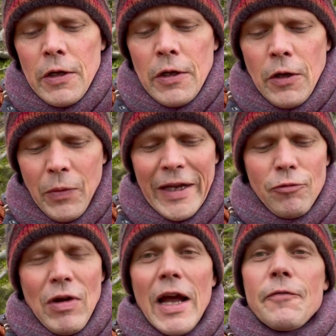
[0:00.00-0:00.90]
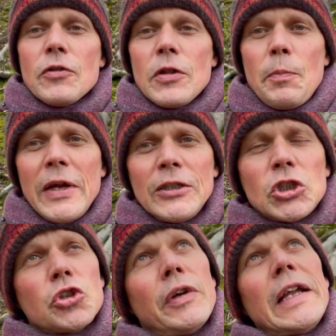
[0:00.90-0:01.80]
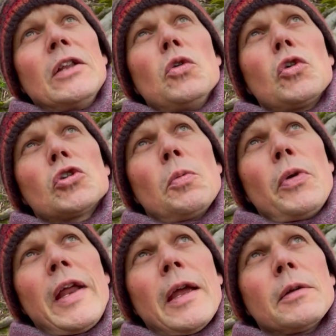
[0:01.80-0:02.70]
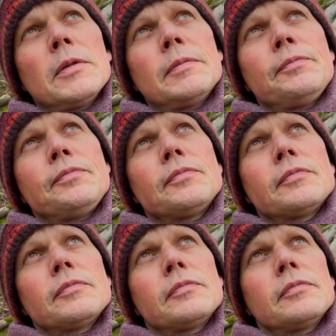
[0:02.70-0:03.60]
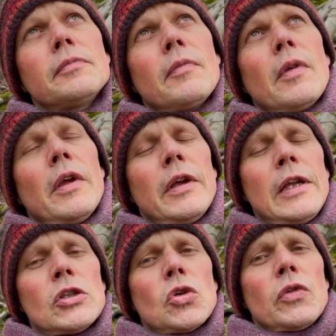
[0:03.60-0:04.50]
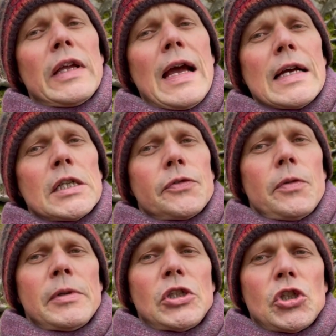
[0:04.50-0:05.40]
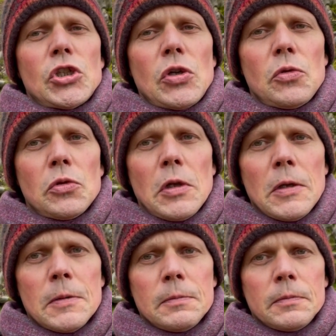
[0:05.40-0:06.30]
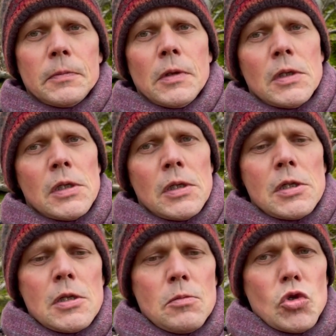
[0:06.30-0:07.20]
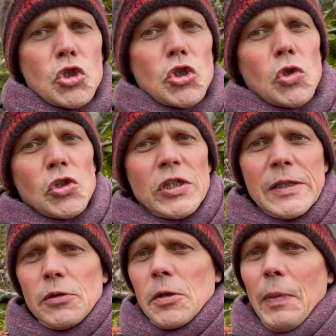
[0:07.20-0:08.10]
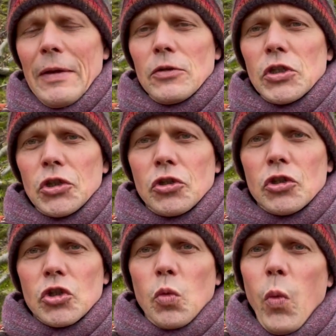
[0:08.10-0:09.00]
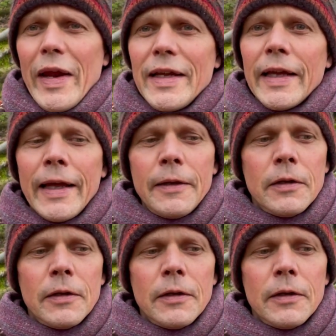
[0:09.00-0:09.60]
And when he arrived at the beech tree, he looked up at it. He took the axe from his shoulder. But just as he was about to swing it,